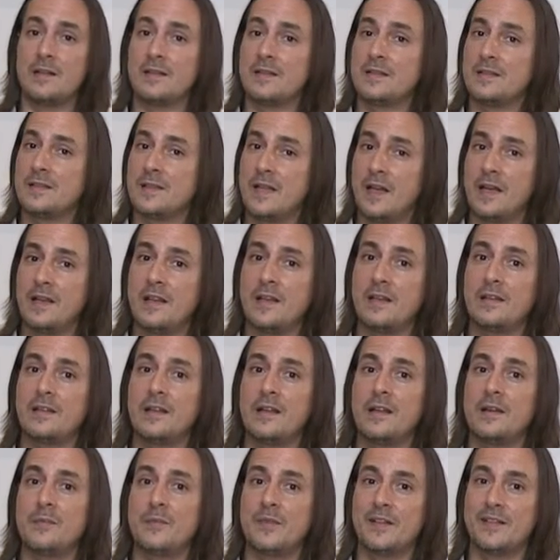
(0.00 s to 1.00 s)
understanding
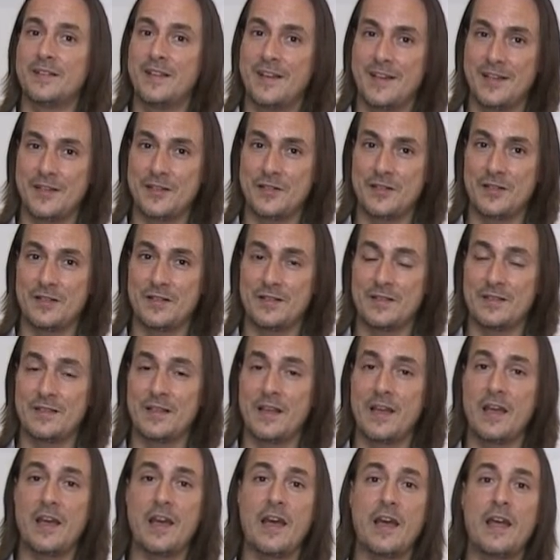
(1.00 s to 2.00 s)
the limitations
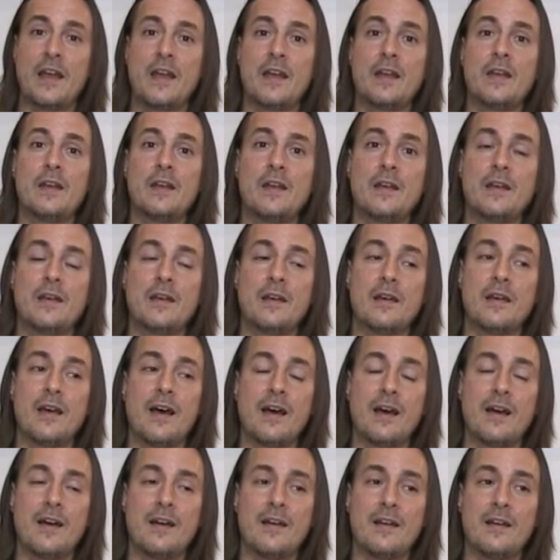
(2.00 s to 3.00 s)
and
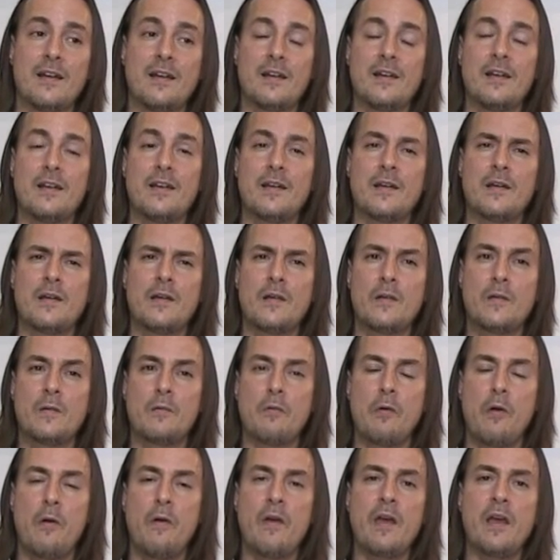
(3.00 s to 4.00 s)

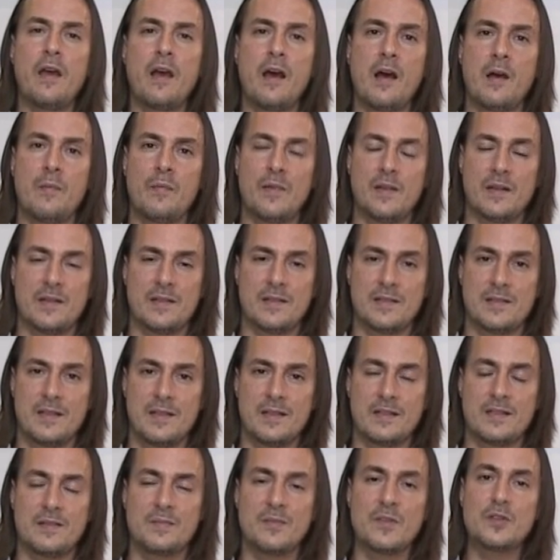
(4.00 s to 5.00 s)
growing up, in a
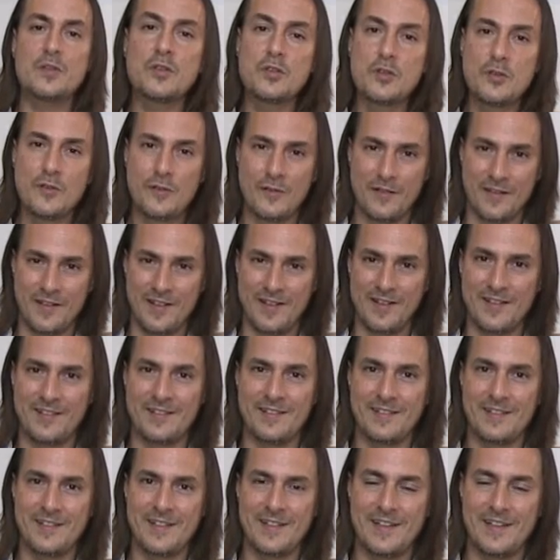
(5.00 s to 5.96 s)
sense, maturing